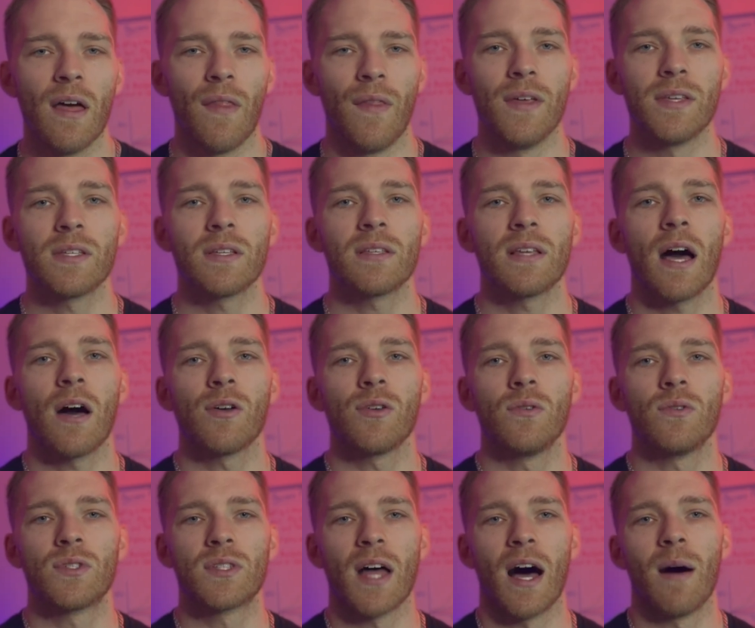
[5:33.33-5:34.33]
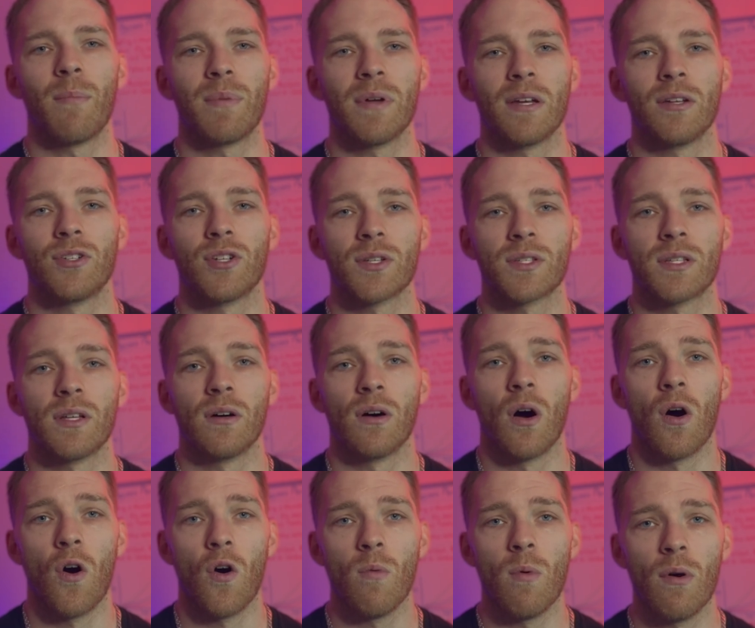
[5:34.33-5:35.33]
This is how you stop being just a
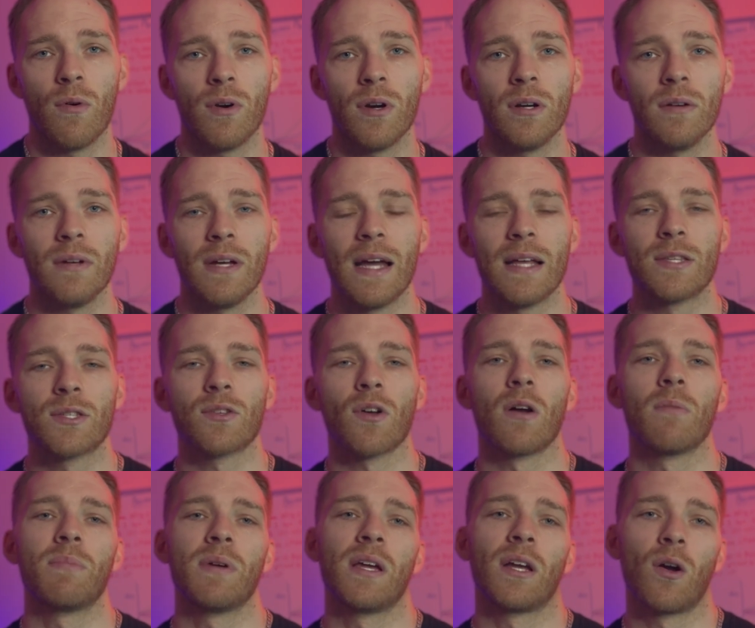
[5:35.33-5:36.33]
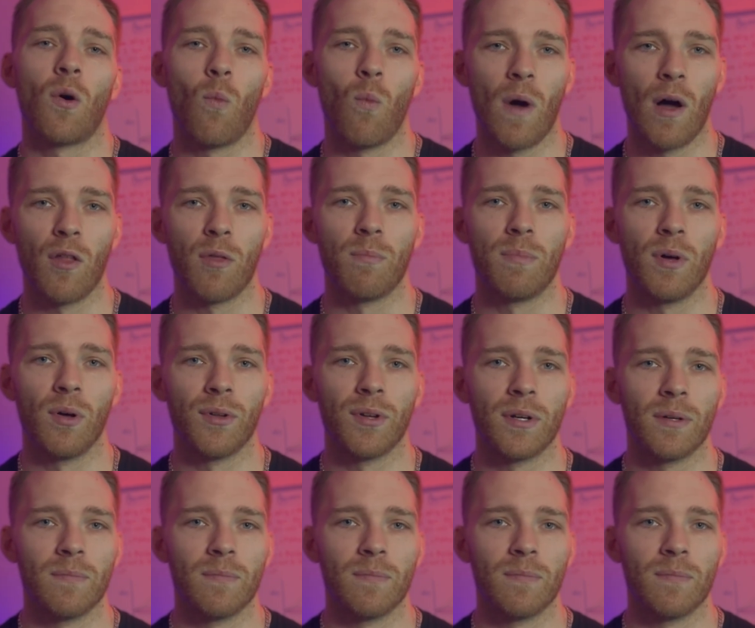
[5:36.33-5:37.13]
homeowner and start being a wealth builder.